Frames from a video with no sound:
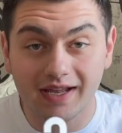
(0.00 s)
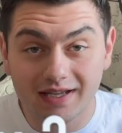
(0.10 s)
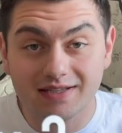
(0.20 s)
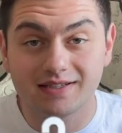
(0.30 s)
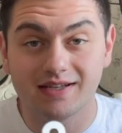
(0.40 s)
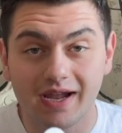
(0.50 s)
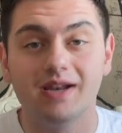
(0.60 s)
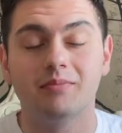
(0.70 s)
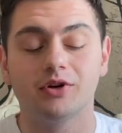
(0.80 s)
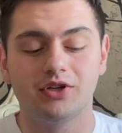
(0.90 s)
is day
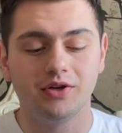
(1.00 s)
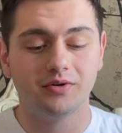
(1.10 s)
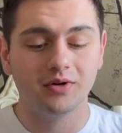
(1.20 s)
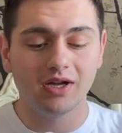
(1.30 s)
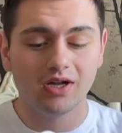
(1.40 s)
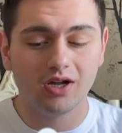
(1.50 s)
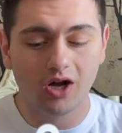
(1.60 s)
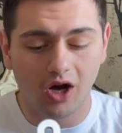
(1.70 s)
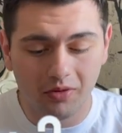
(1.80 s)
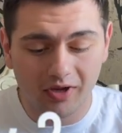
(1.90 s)
number two.
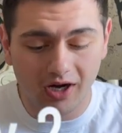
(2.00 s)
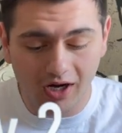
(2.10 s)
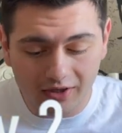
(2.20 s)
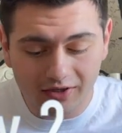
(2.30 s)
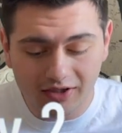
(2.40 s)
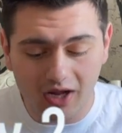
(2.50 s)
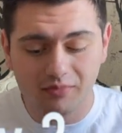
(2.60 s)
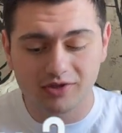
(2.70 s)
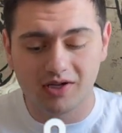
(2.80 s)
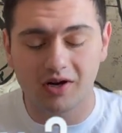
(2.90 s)
I'll be
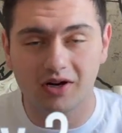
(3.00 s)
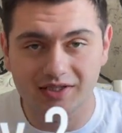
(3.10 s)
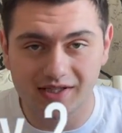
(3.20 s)
110% honest.